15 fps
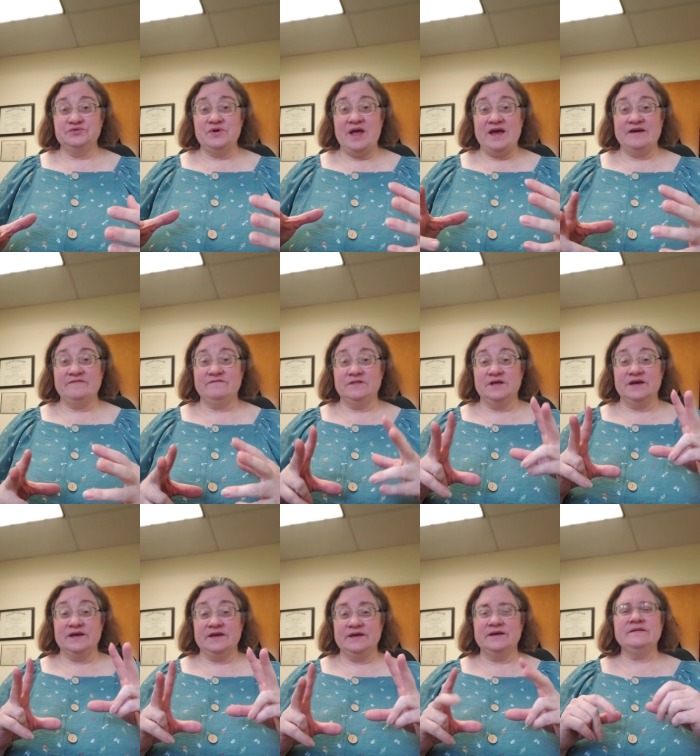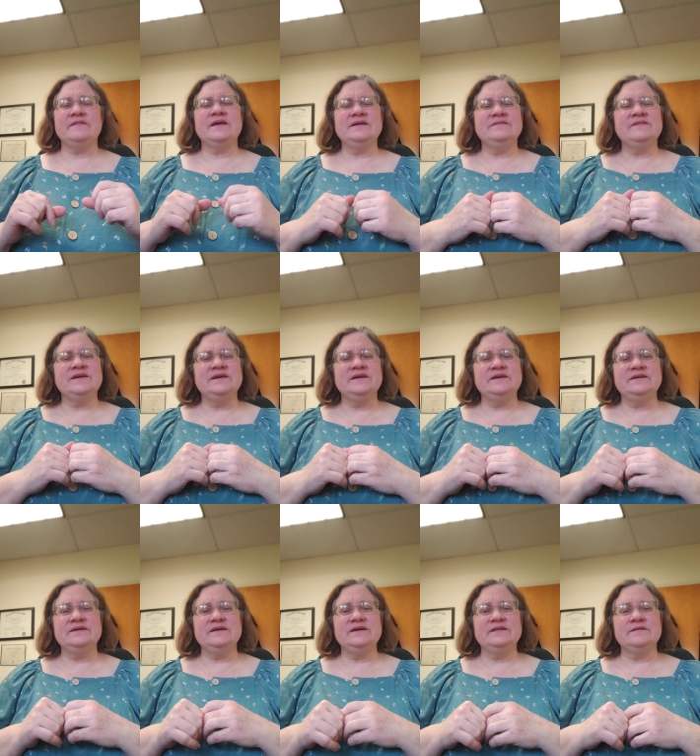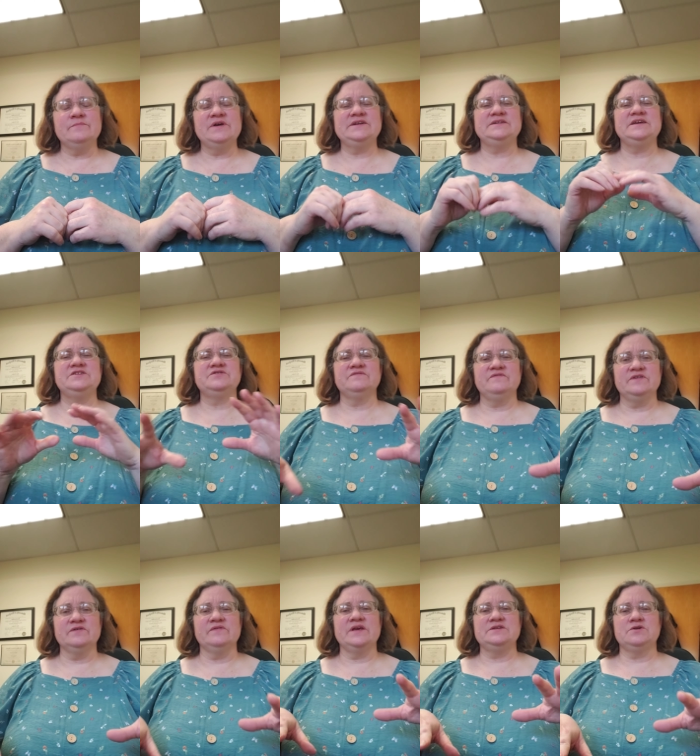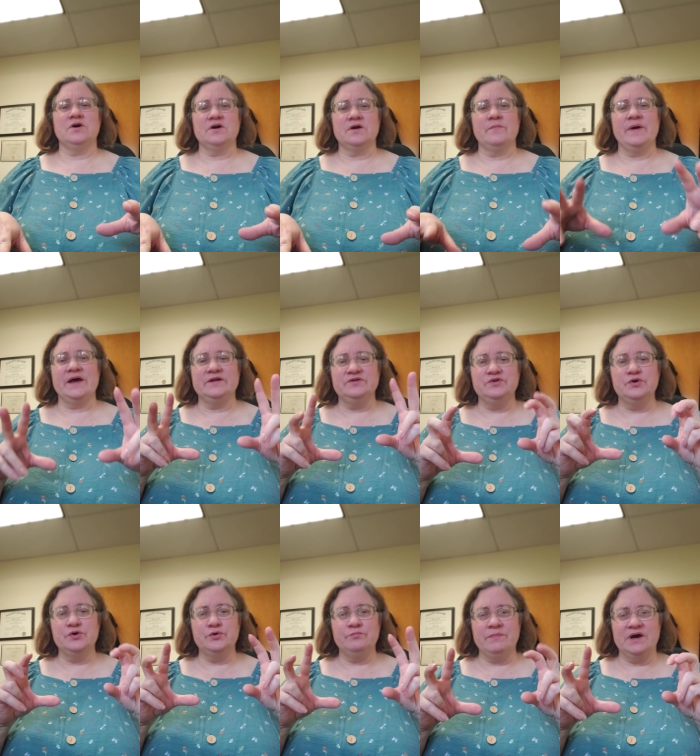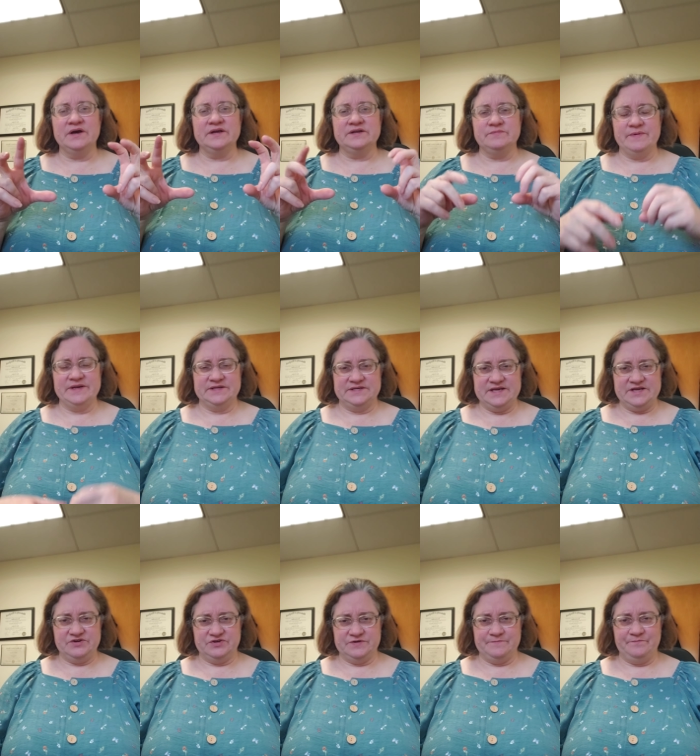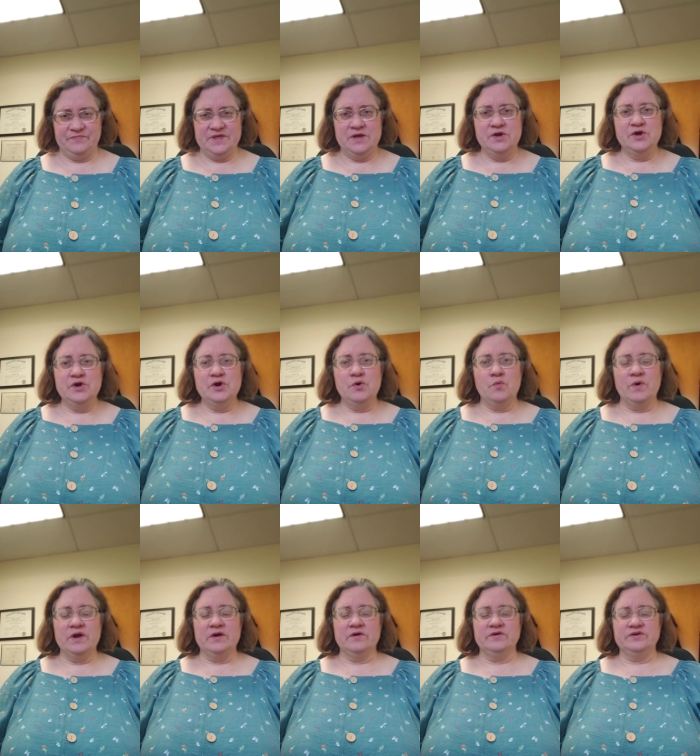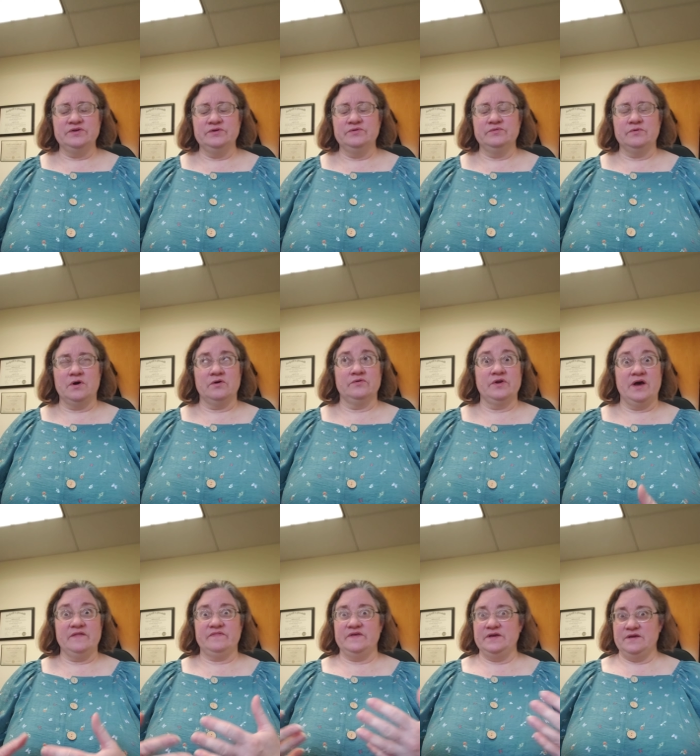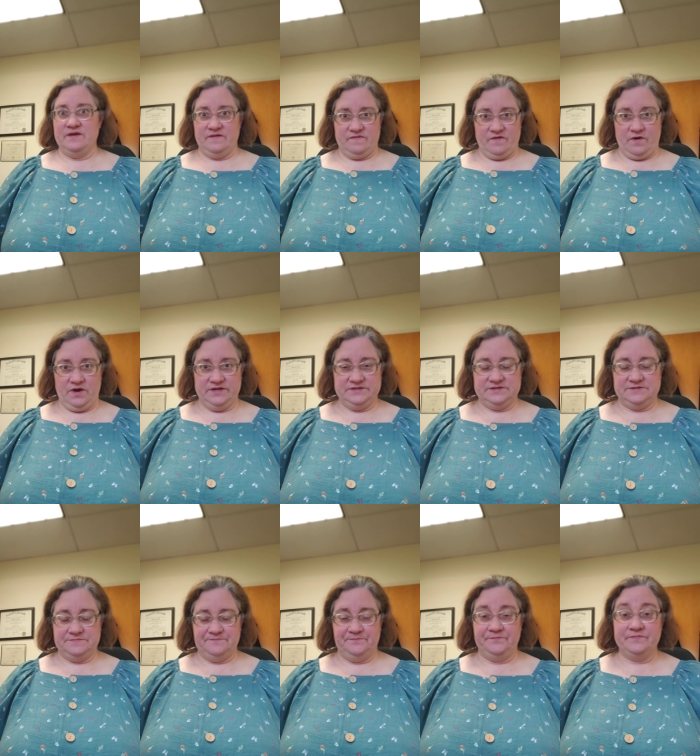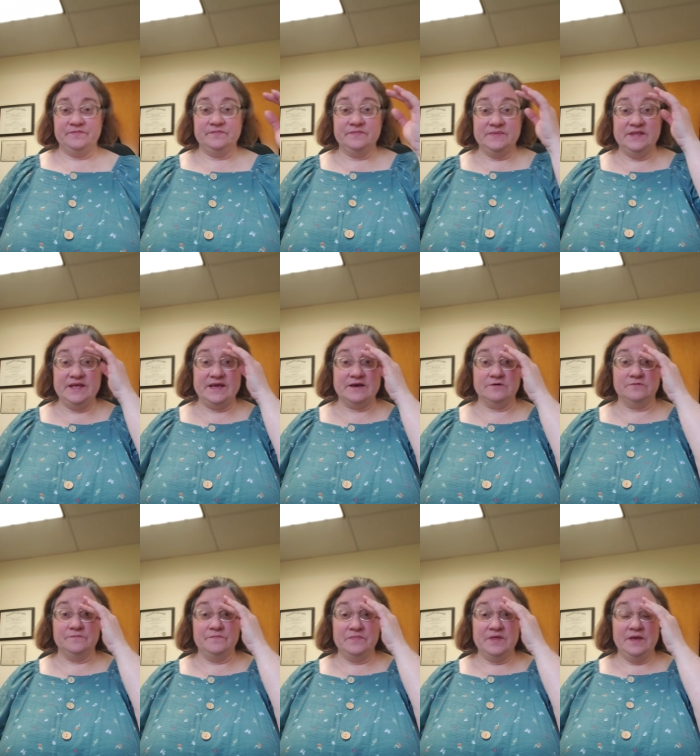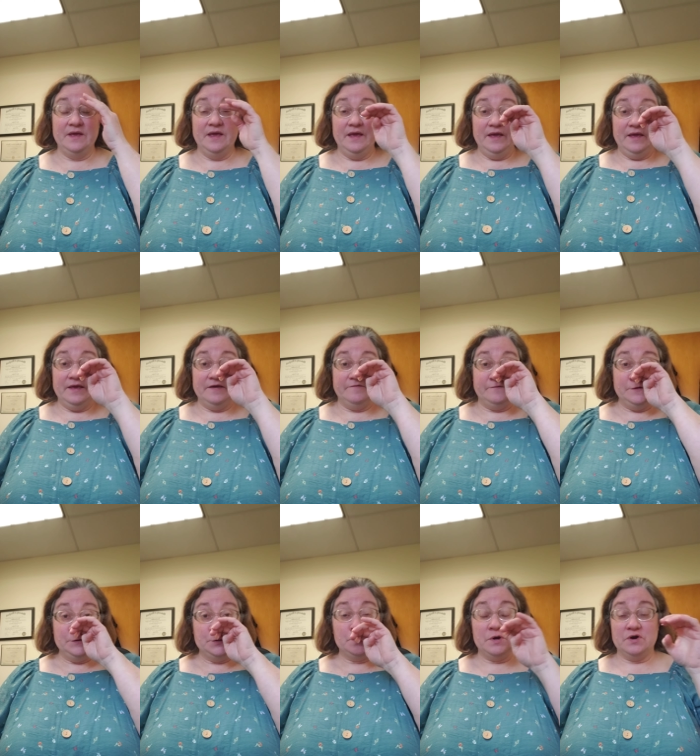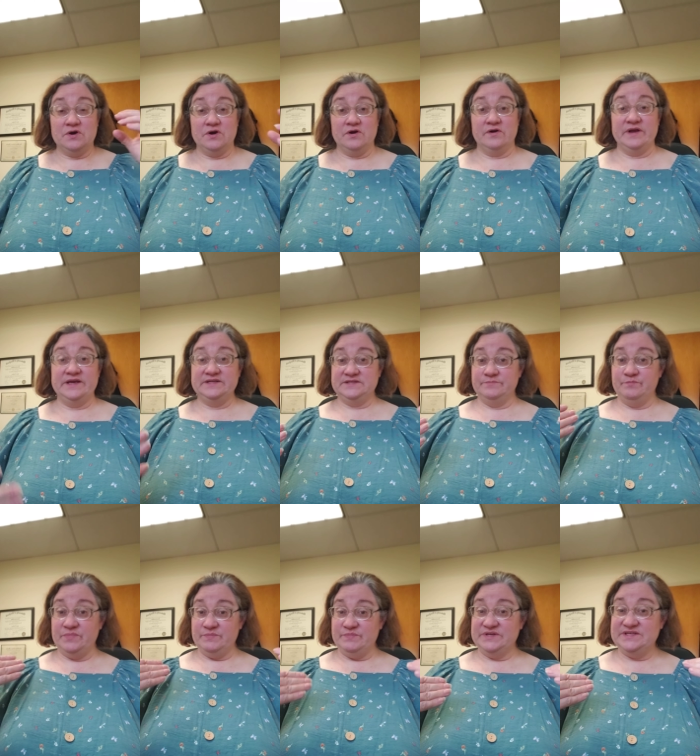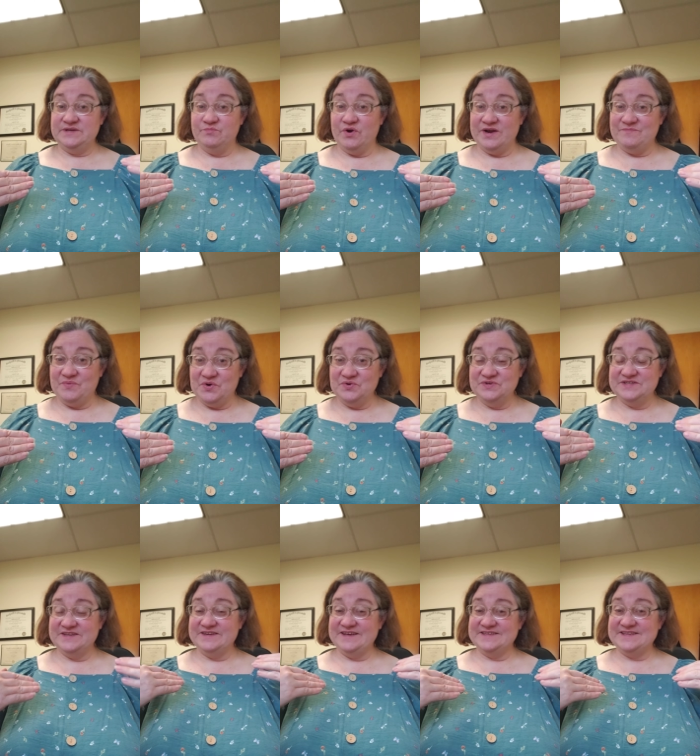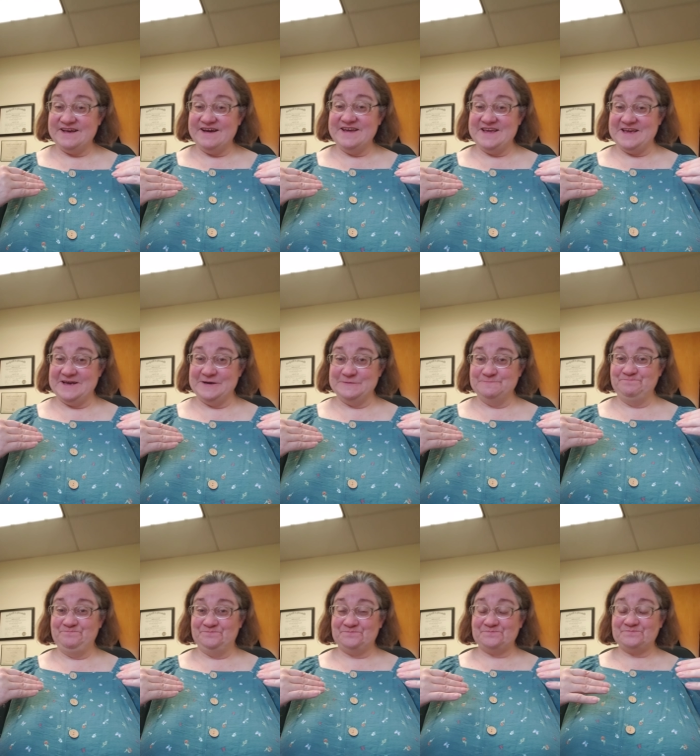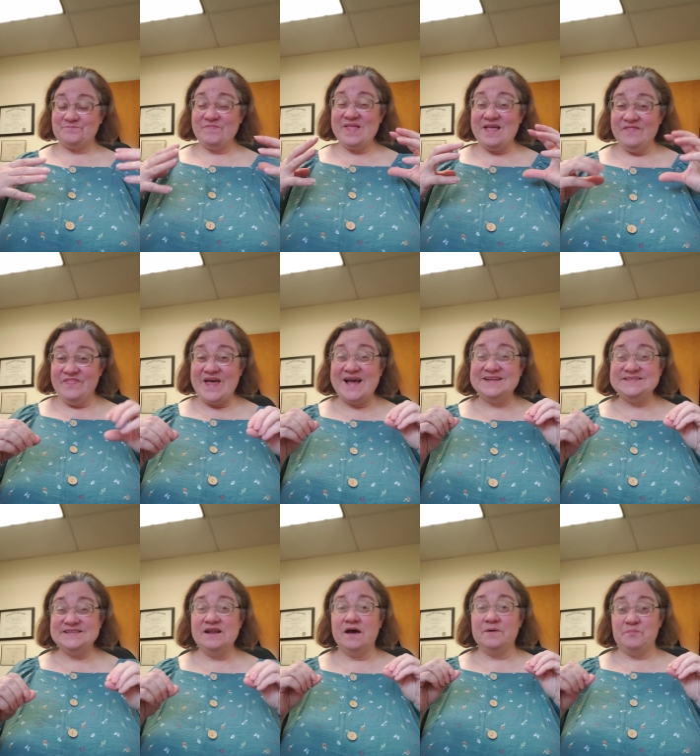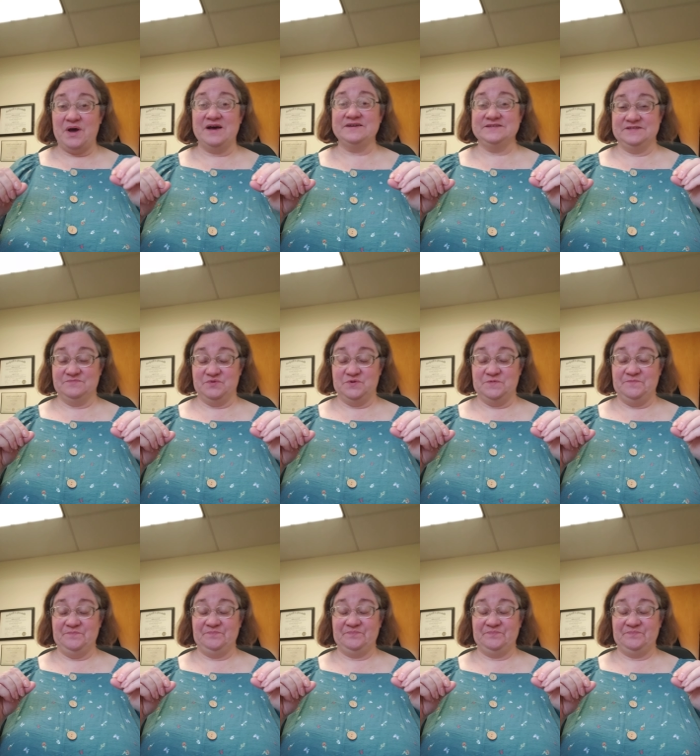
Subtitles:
have in the meditation field, they talk about no mind meditation, where you are not thinking thoughts. Now, if you are a busy brain person, as I am, that's not possible.